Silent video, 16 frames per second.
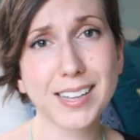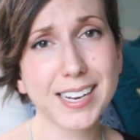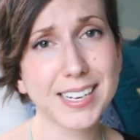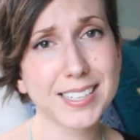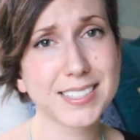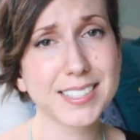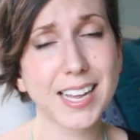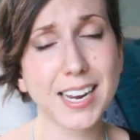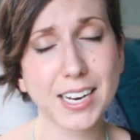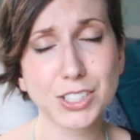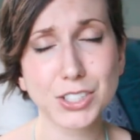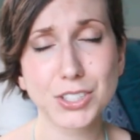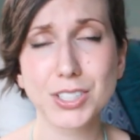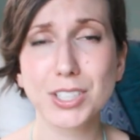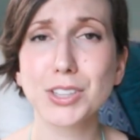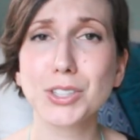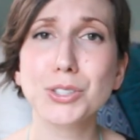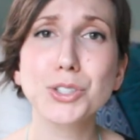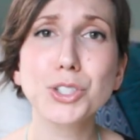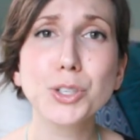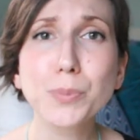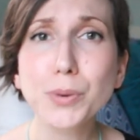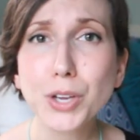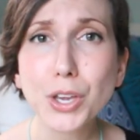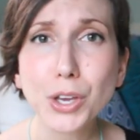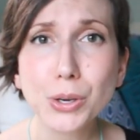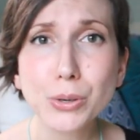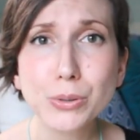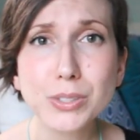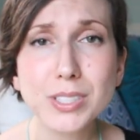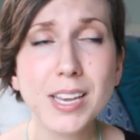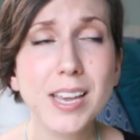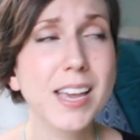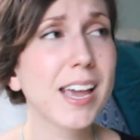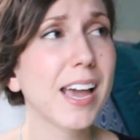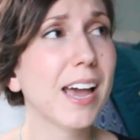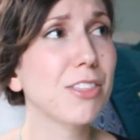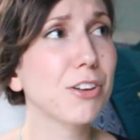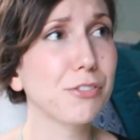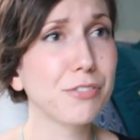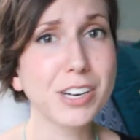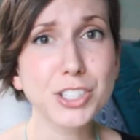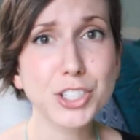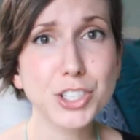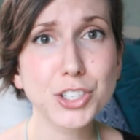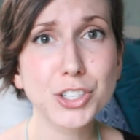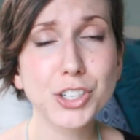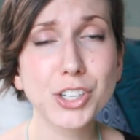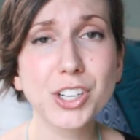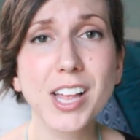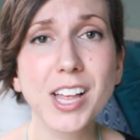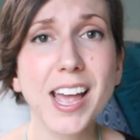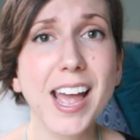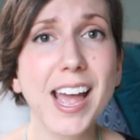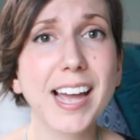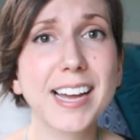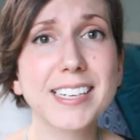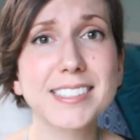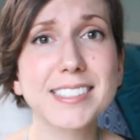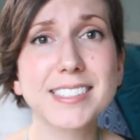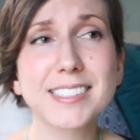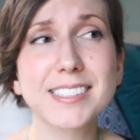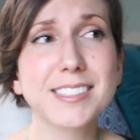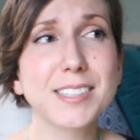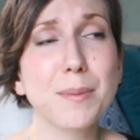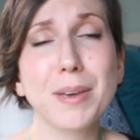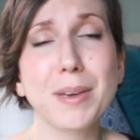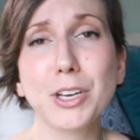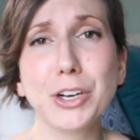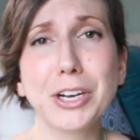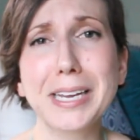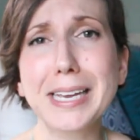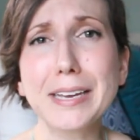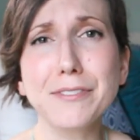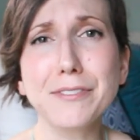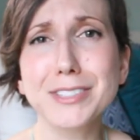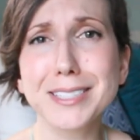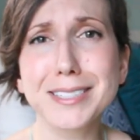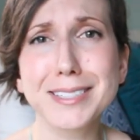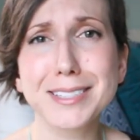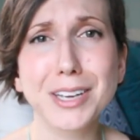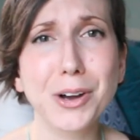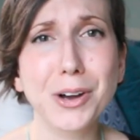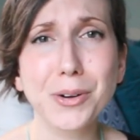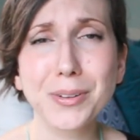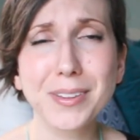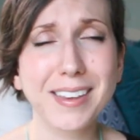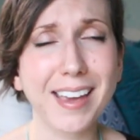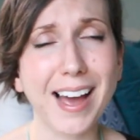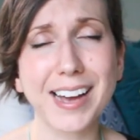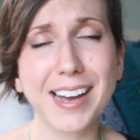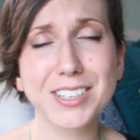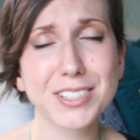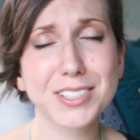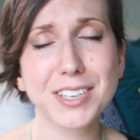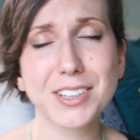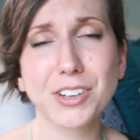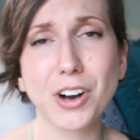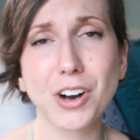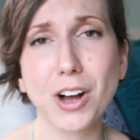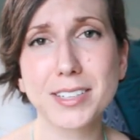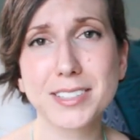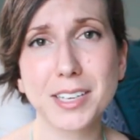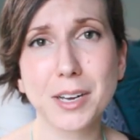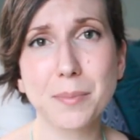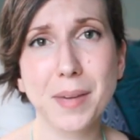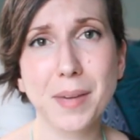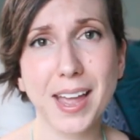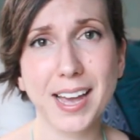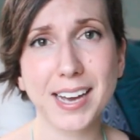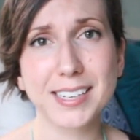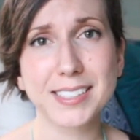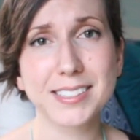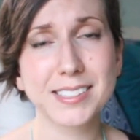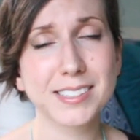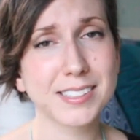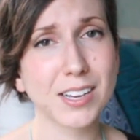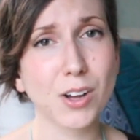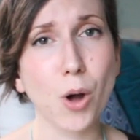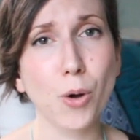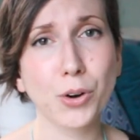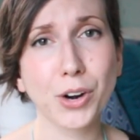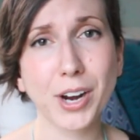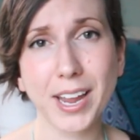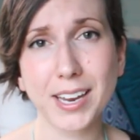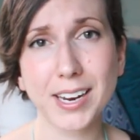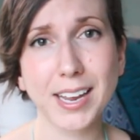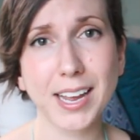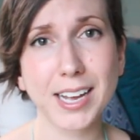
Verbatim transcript: Like I said, I just think they're super cute and they're functional and they make great gifts. And so yeah, I just think they're awesome. And the owner Annie